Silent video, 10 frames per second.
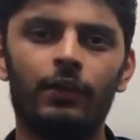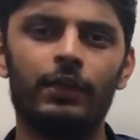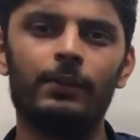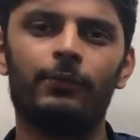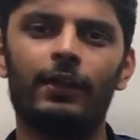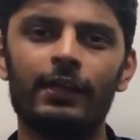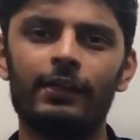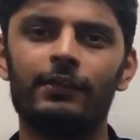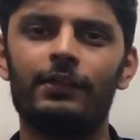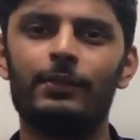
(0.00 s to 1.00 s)
Keep
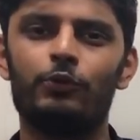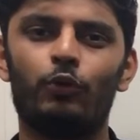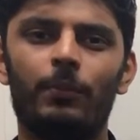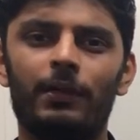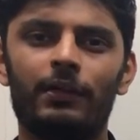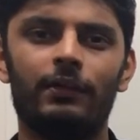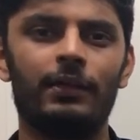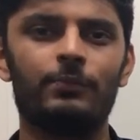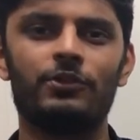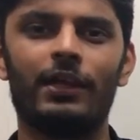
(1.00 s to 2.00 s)
running, keep swimming,
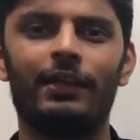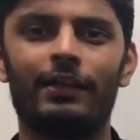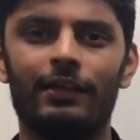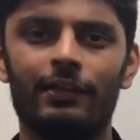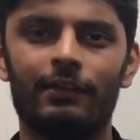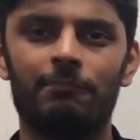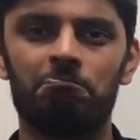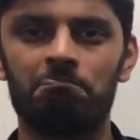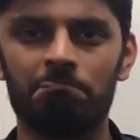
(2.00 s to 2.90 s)
keep cycling,